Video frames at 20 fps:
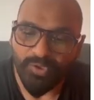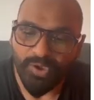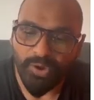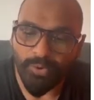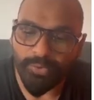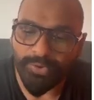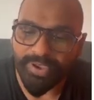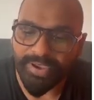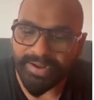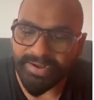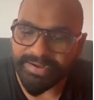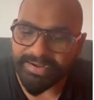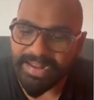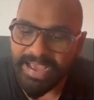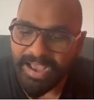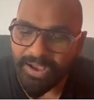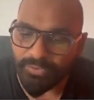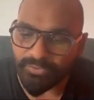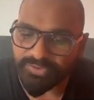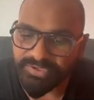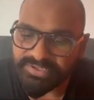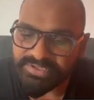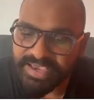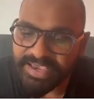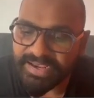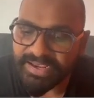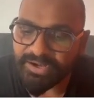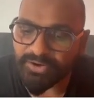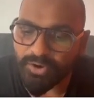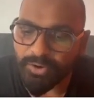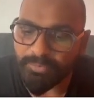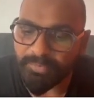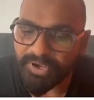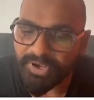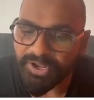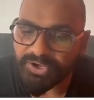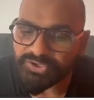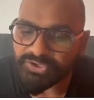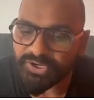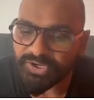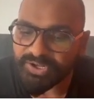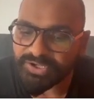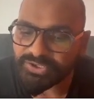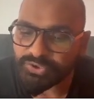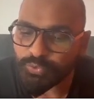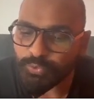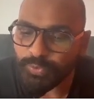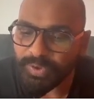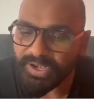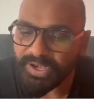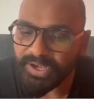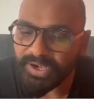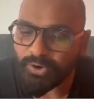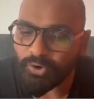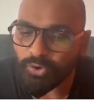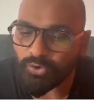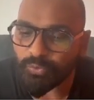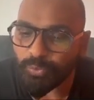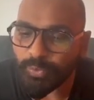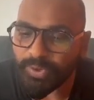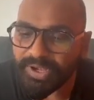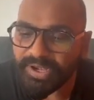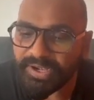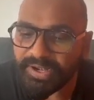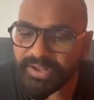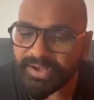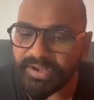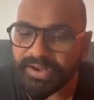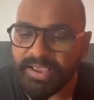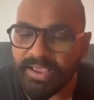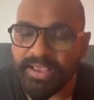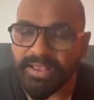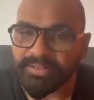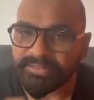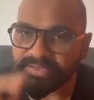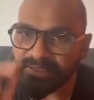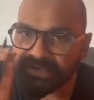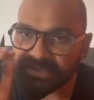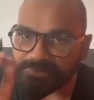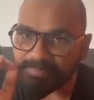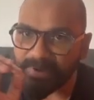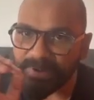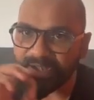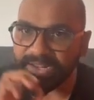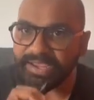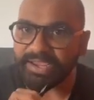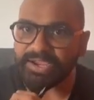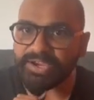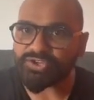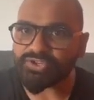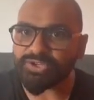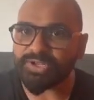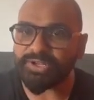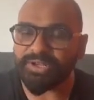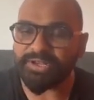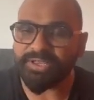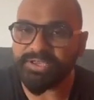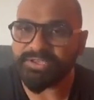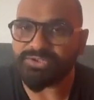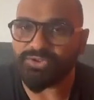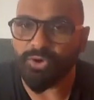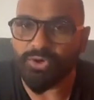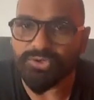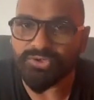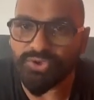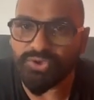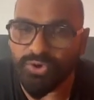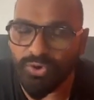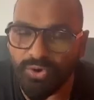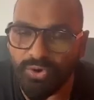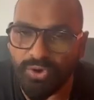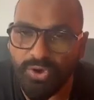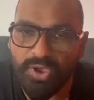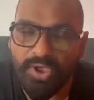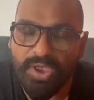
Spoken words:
Okay, now the second combination is quinine or quinidine. This medication is also